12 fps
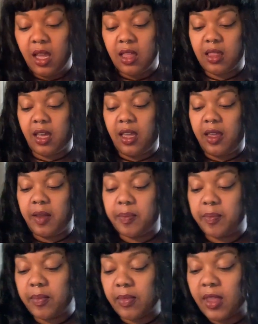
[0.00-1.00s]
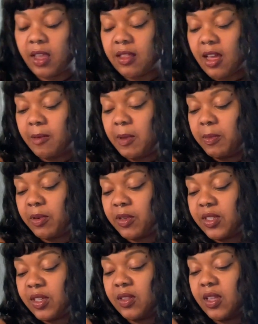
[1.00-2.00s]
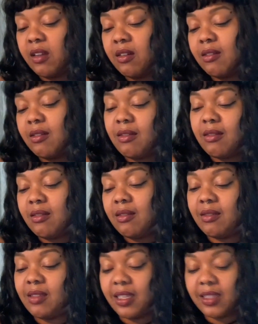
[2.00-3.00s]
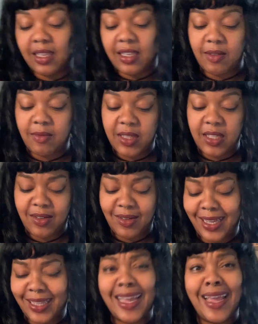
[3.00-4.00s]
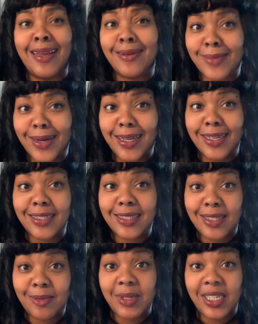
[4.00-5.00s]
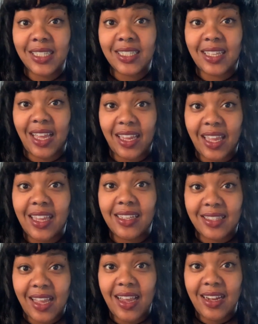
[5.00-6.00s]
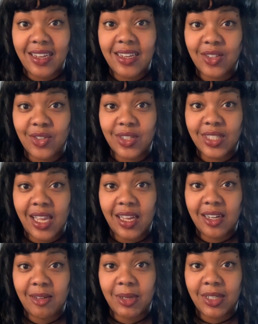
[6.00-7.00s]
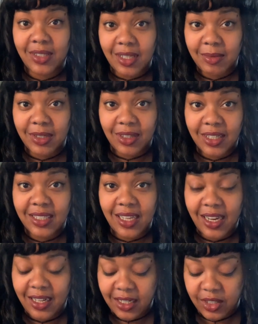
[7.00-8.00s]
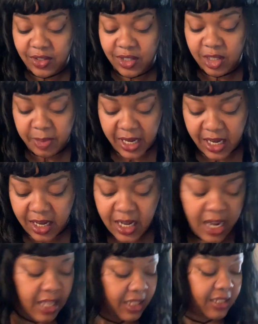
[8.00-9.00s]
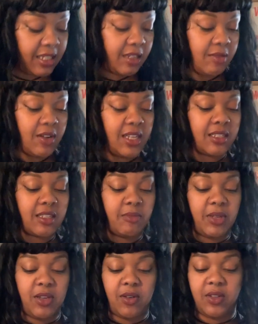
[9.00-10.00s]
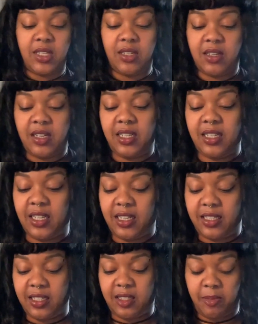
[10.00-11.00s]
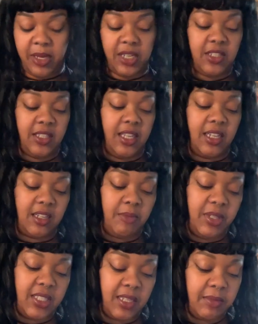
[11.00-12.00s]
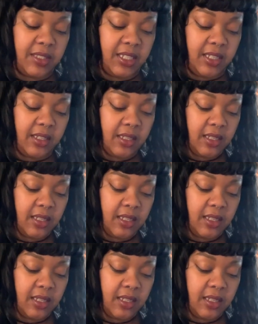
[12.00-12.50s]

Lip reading: Like, a lot of people are so like, oh, like they get really, or like the 8 of Wands to me is like anxiety because you're excited about something, or anxiety because you're inspired. The 10 of Wands could be holding on in anticipation. That could be something.